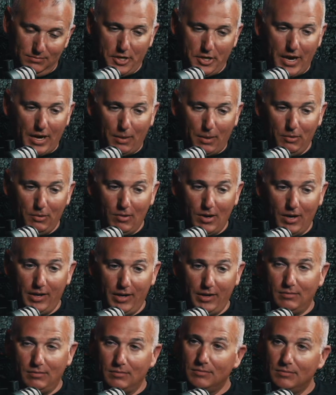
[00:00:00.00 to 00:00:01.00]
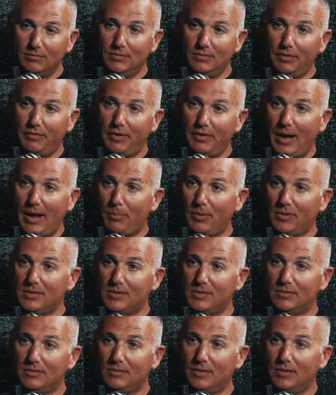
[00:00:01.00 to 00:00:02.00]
got to be ready if it happens,